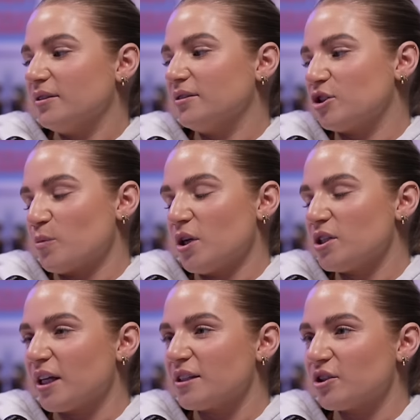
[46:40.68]
there's worse
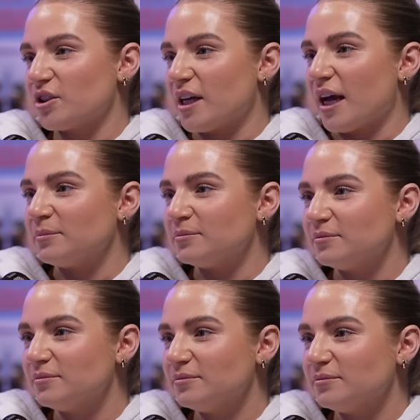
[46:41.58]
things that could happen,
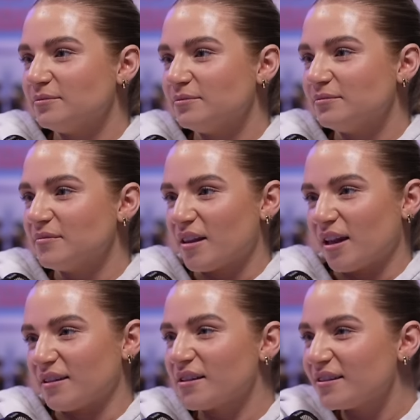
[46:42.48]
I
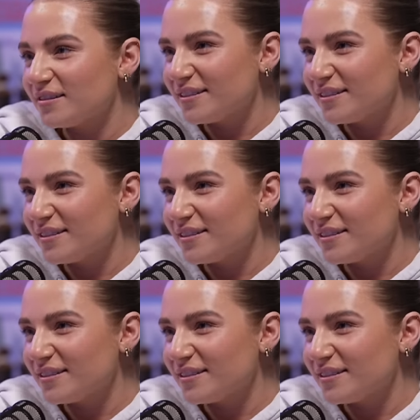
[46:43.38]
think.